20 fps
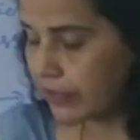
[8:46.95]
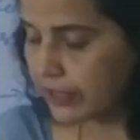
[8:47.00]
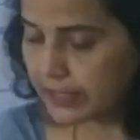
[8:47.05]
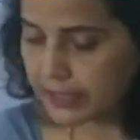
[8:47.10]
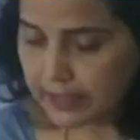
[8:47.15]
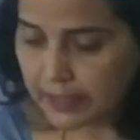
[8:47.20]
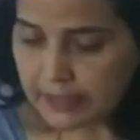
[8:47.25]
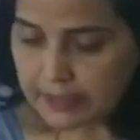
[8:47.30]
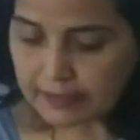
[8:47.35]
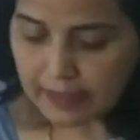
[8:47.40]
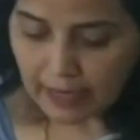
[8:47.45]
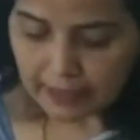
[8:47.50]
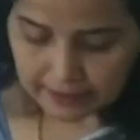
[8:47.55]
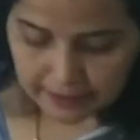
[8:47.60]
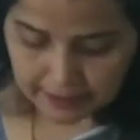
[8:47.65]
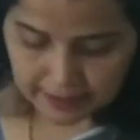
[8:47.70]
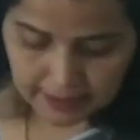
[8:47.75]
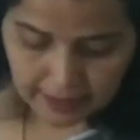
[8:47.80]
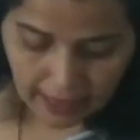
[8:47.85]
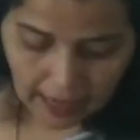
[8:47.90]
discussed
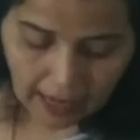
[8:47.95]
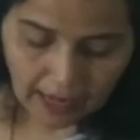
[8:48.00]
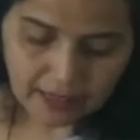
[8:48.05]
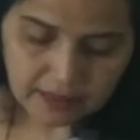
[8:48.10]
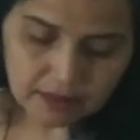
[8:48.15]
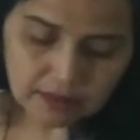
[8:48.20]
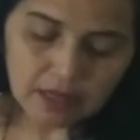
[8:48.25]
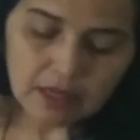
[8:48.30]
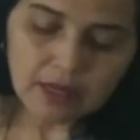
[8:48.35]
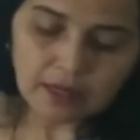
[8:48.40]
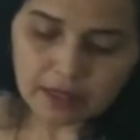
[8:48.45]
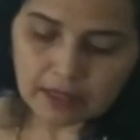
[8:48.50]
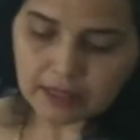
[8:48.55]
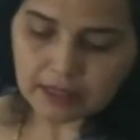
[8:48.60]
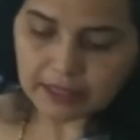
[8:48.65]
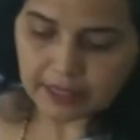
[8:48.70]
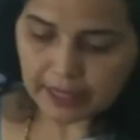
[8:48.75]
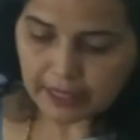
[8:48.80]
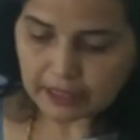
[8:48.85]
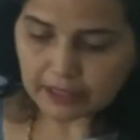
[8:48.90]
that he has
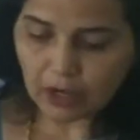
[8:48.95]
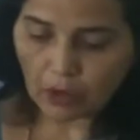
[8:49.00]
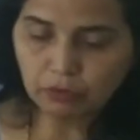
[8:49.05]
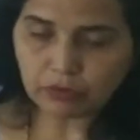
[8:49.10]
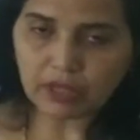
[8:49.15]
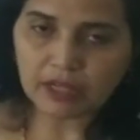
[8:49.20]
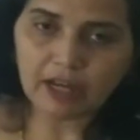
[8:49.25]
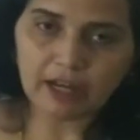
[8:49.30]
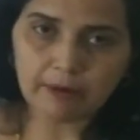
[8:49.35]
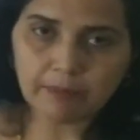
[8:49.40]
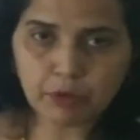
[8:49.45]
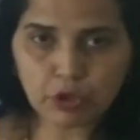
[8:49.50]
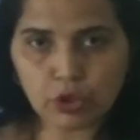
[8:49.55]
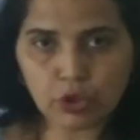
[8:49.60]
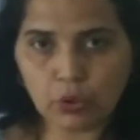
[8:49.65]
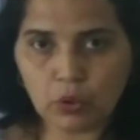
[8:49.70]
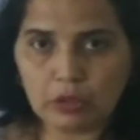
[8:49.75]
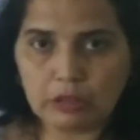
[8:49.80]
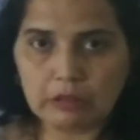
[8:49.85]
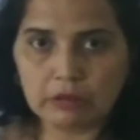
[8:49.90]
curtailed down the
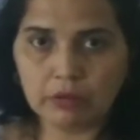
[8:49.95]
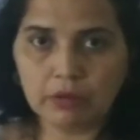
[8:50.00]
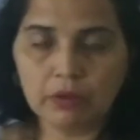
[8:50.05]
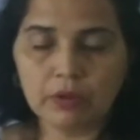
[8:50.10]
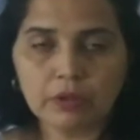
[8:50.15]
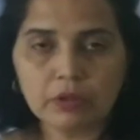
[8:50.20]
corruption also.